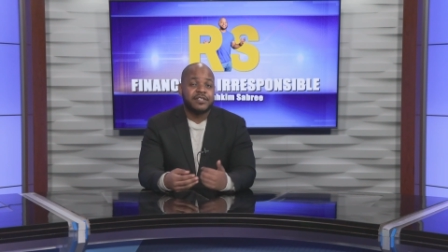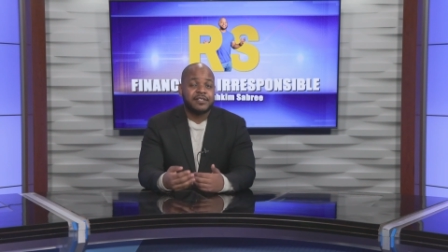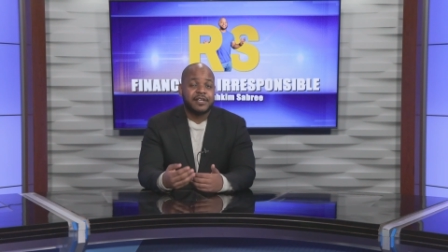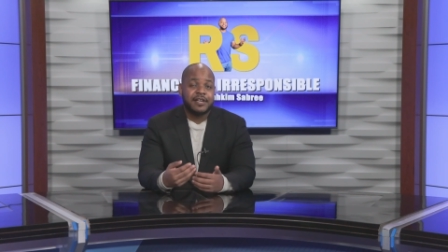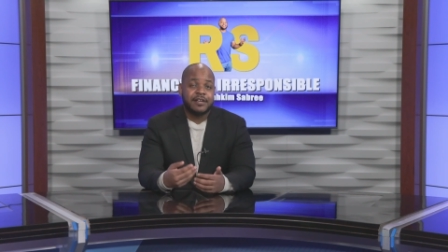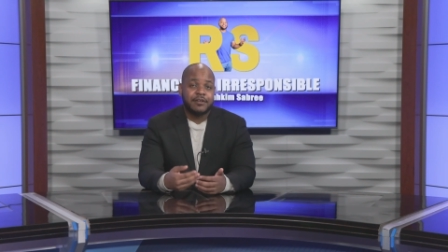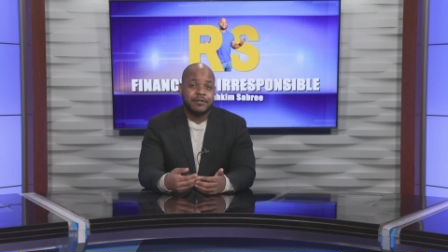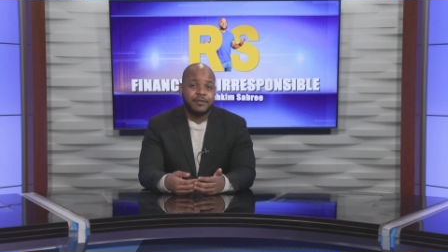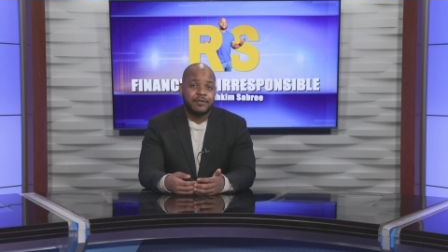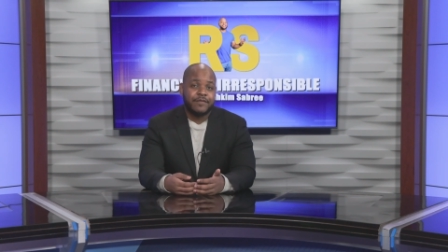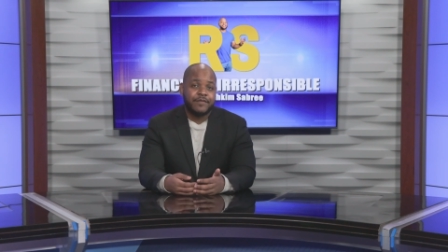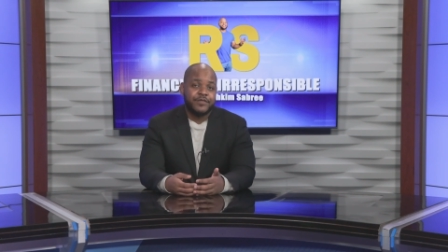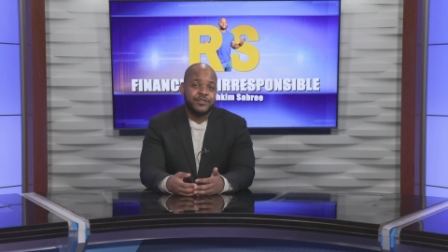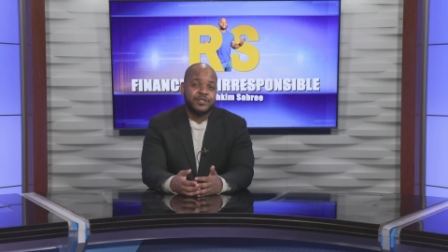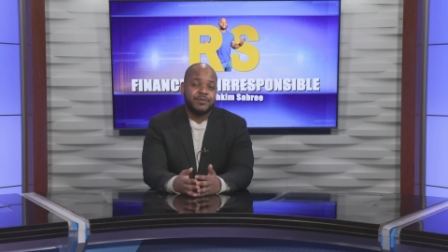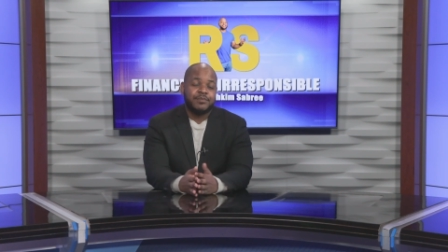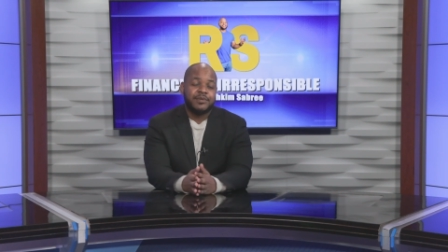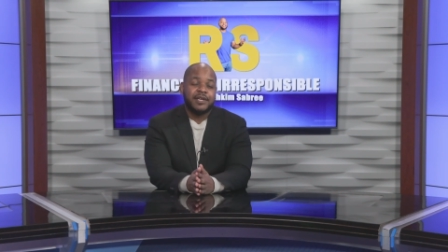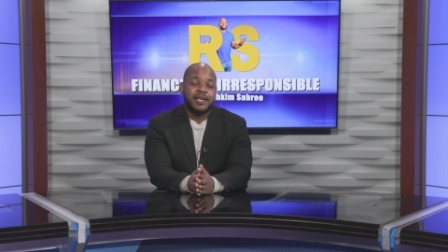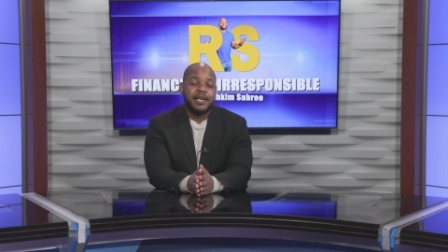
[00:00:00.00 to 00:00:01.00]
cycle of this
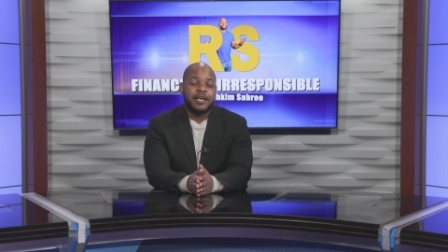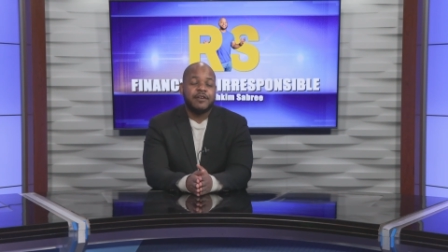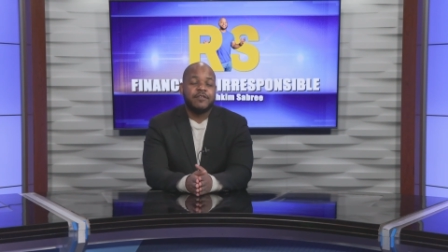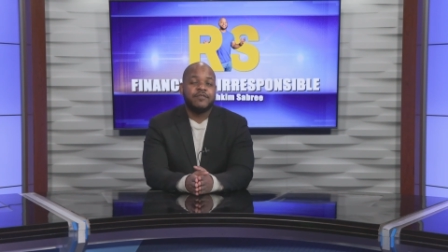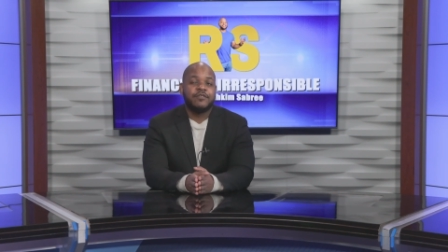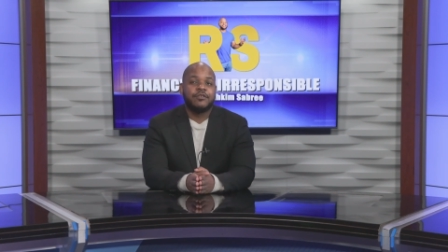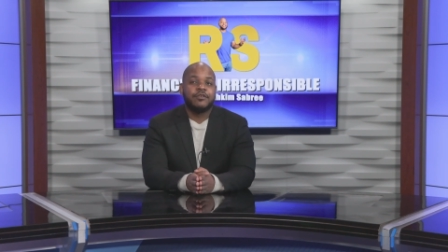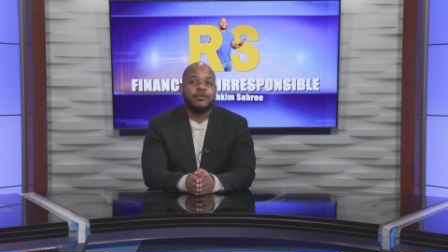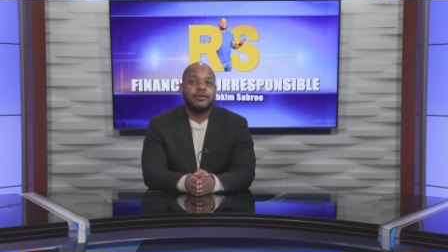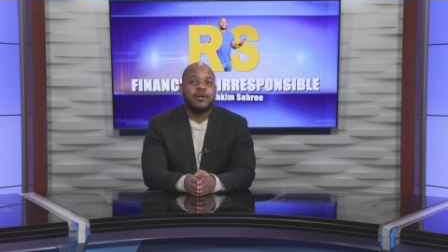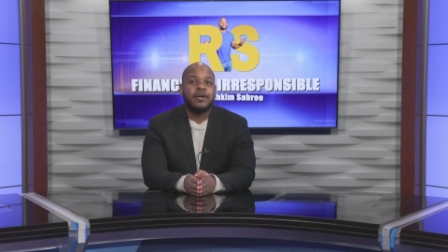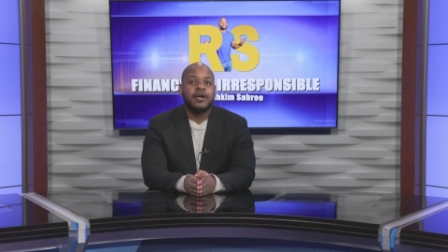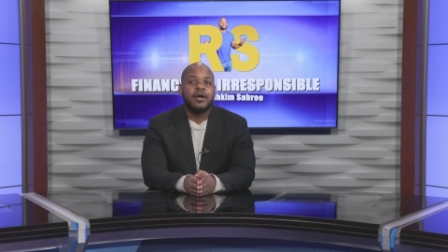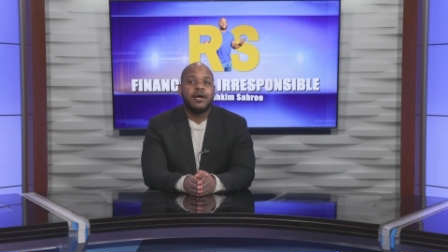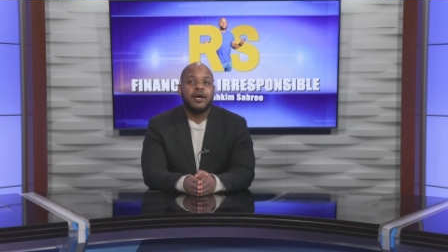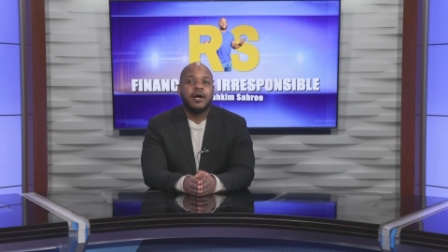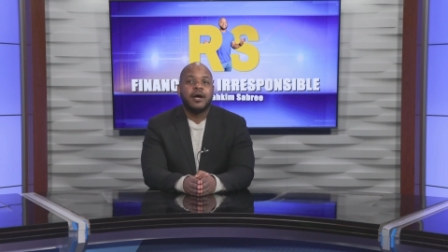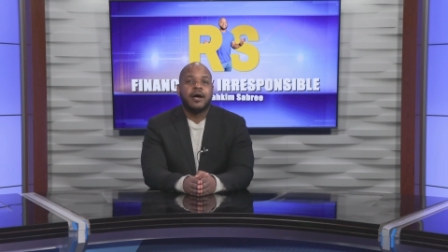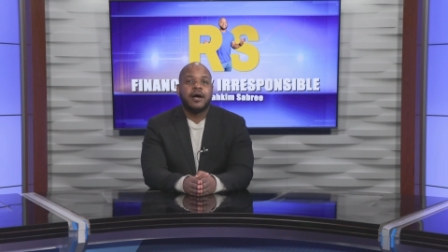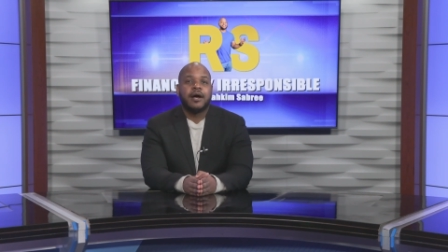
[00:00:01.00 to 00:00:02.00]
behavior.
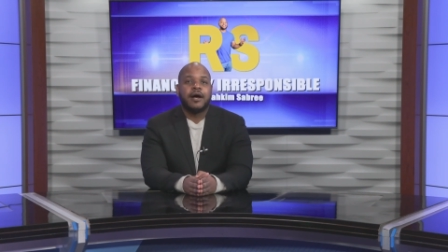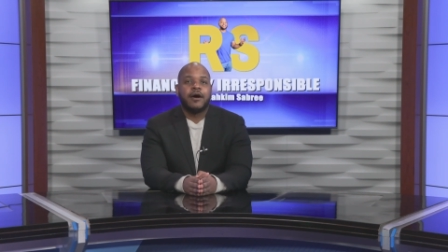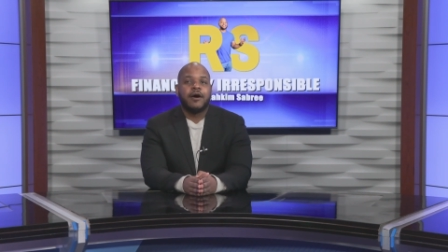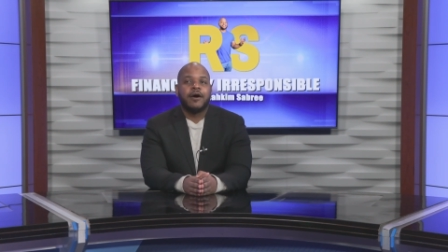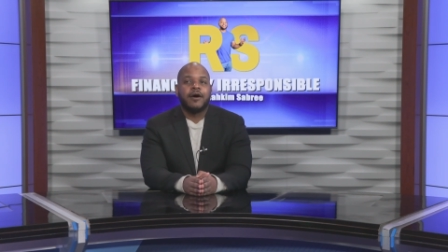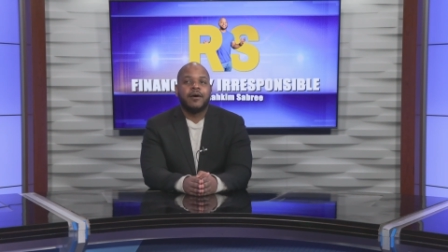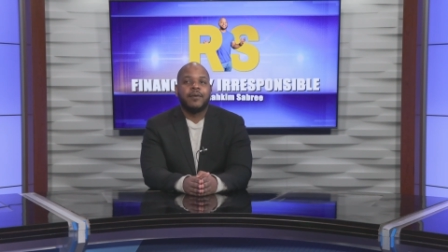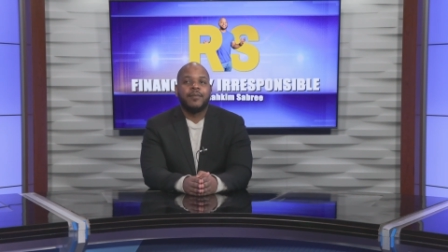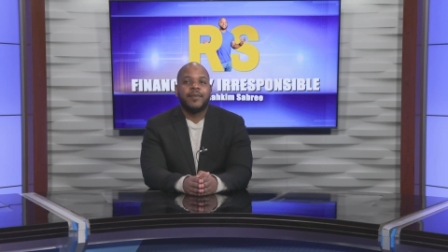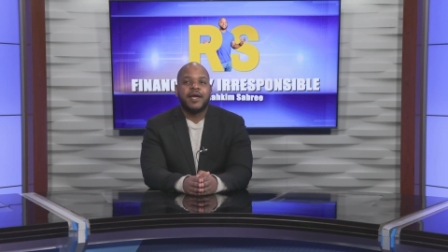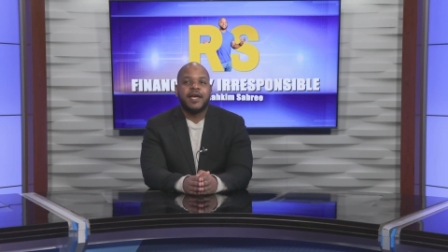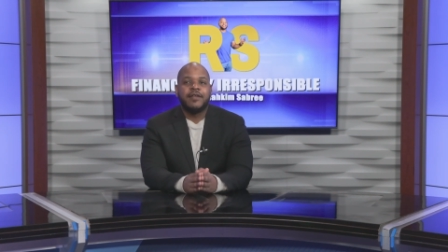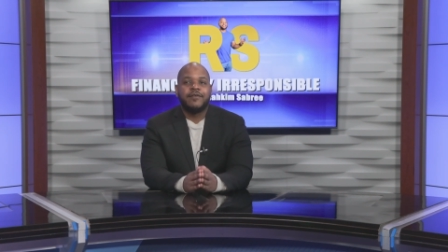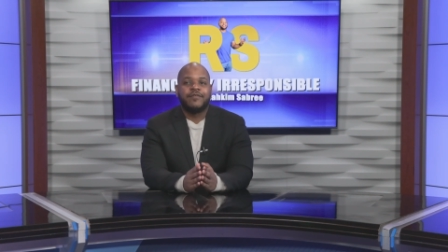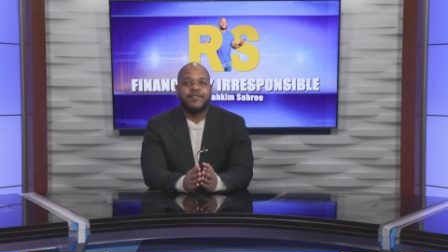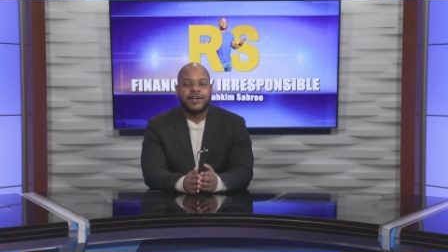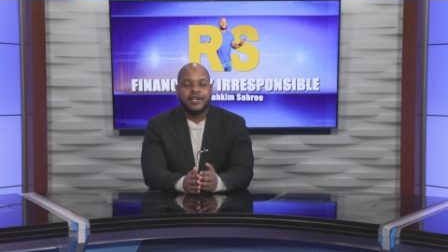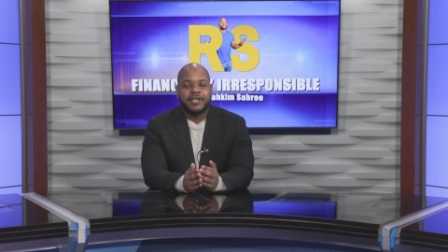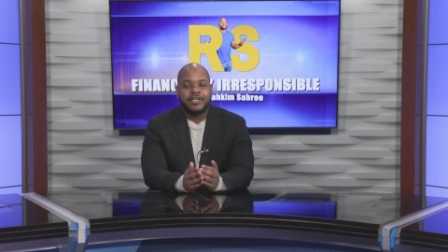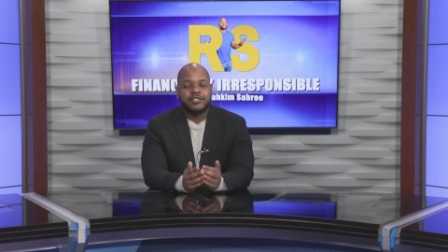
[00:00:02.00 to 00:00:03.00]
And
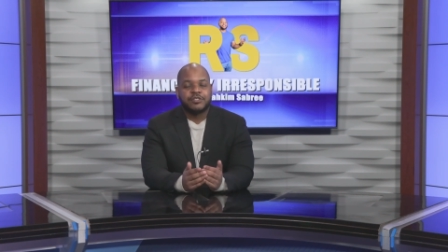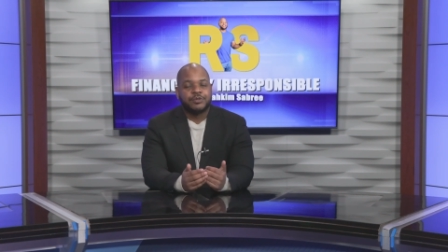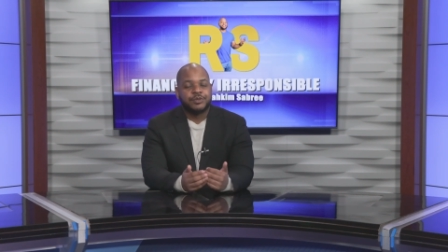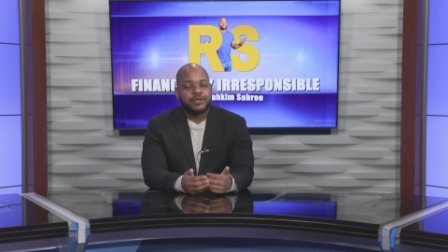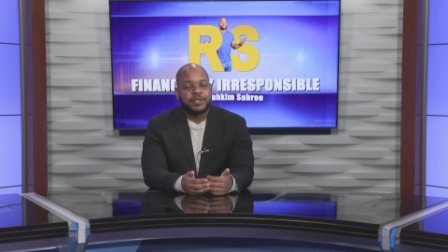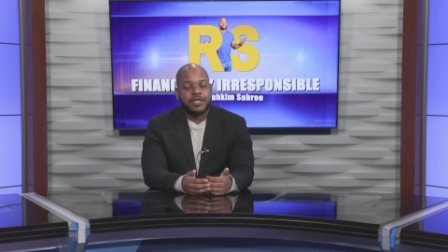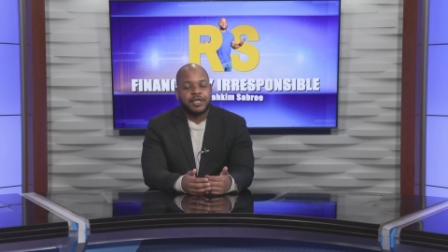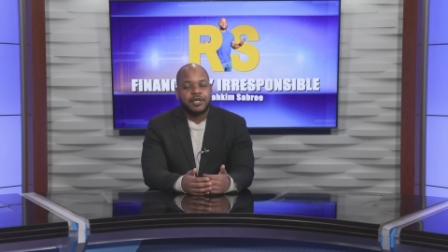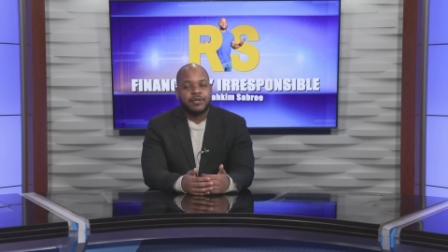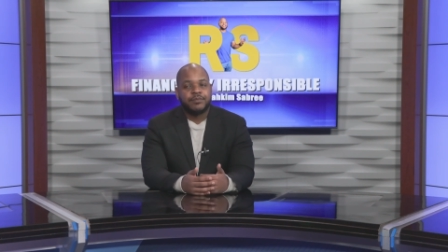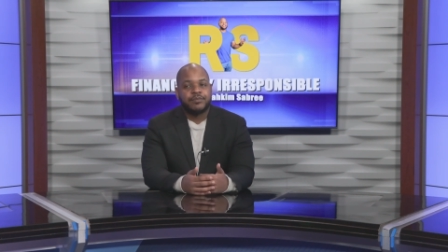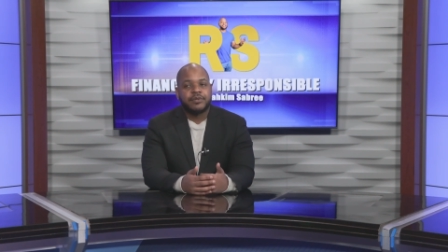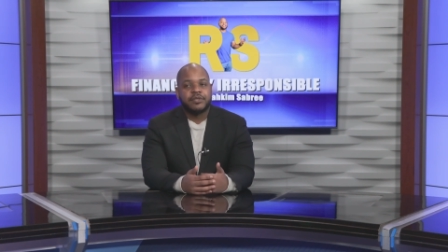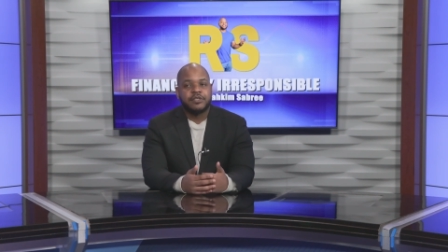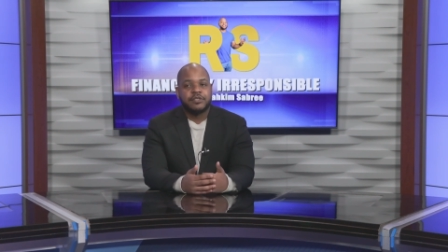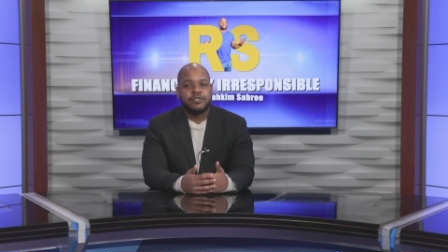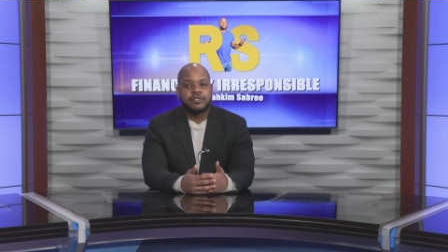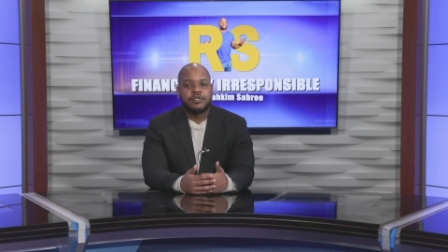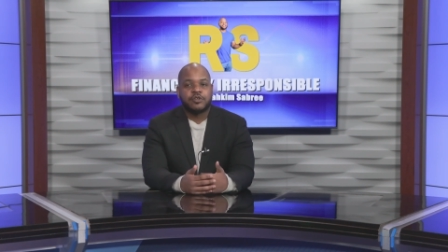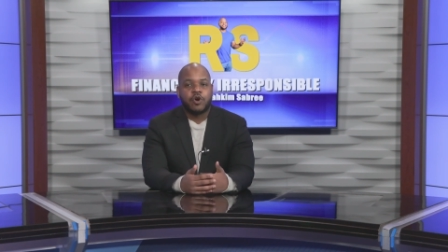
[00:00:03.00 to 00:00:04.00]
financial
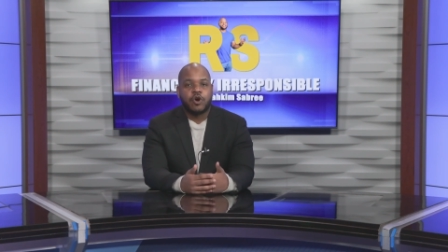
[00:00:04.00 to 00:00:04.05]
therapists